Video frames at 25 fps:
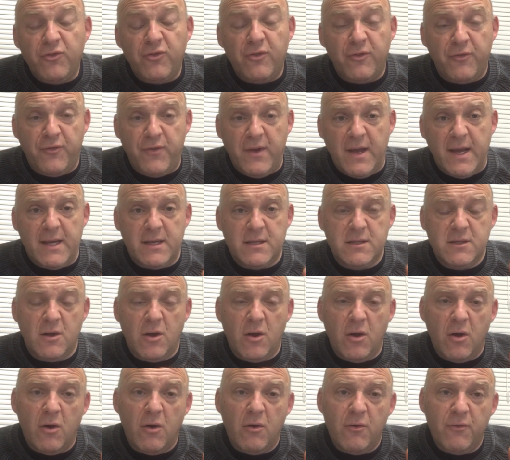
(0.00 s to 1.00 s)
effect
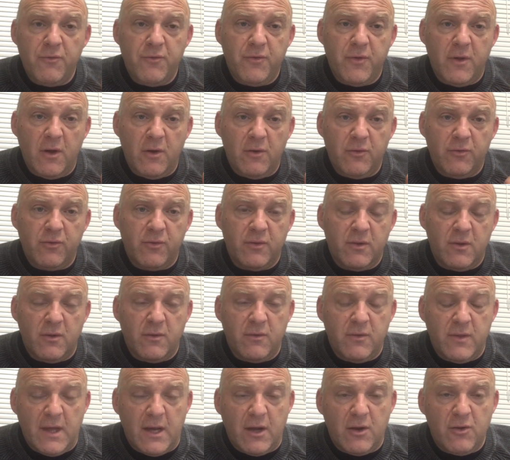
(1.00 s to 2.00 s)
of those
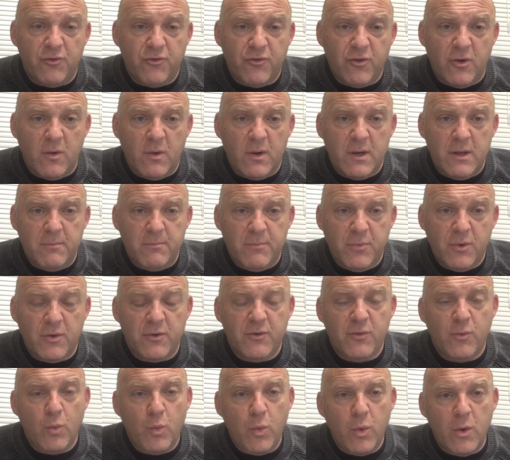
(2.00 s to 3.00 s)
that control
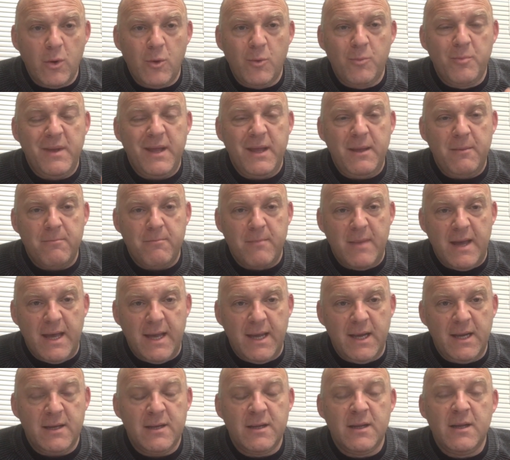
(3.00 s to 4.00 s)
input will be
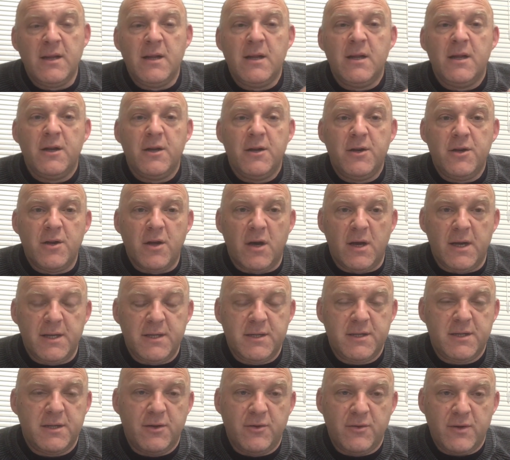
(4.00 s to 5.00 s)
made
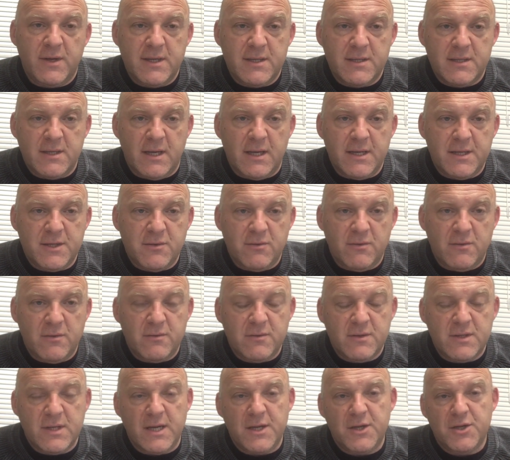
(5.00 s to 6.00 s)
90 degrees later in
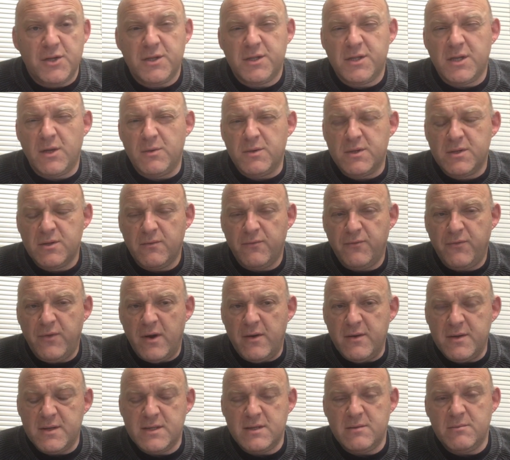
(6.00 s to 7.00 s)
rotation. So it's
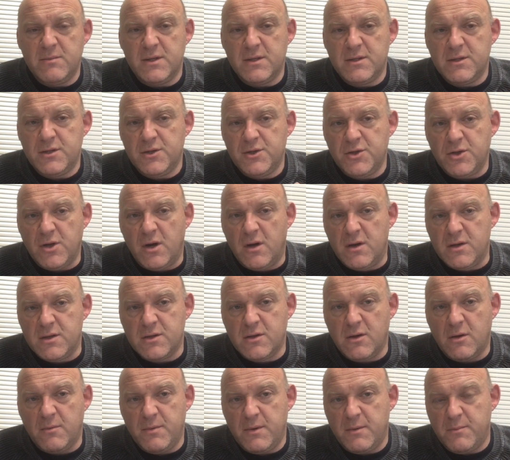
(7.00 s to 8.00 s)
very similar to
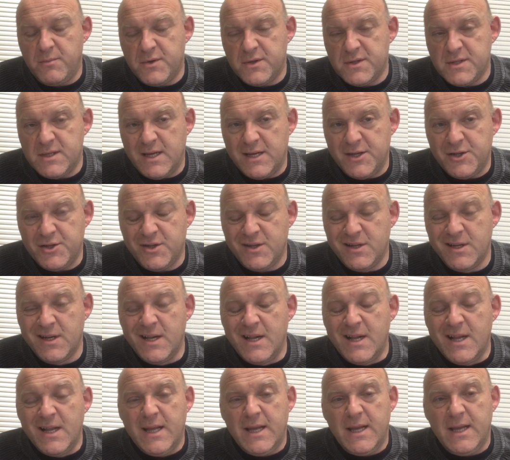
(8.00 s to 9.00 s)
gyroscopic precession
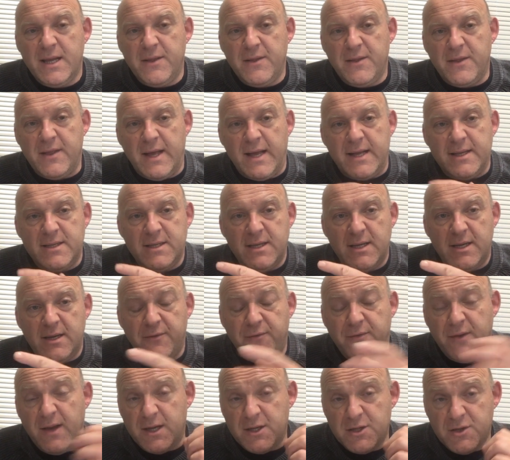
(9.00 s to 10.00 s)
in that it
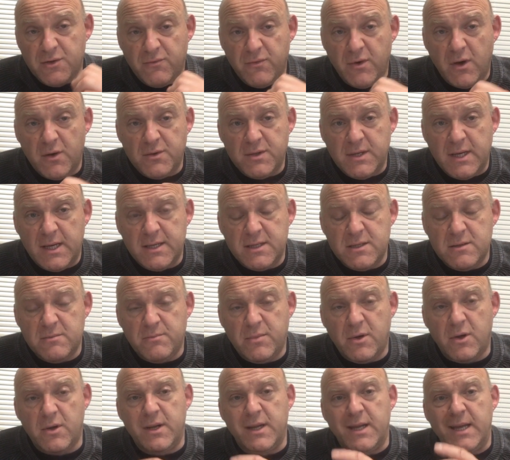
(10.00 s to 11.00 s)
affects a rotating
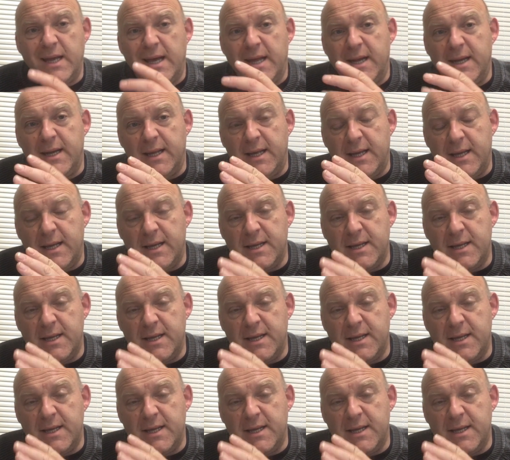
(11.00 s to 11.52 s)
body and it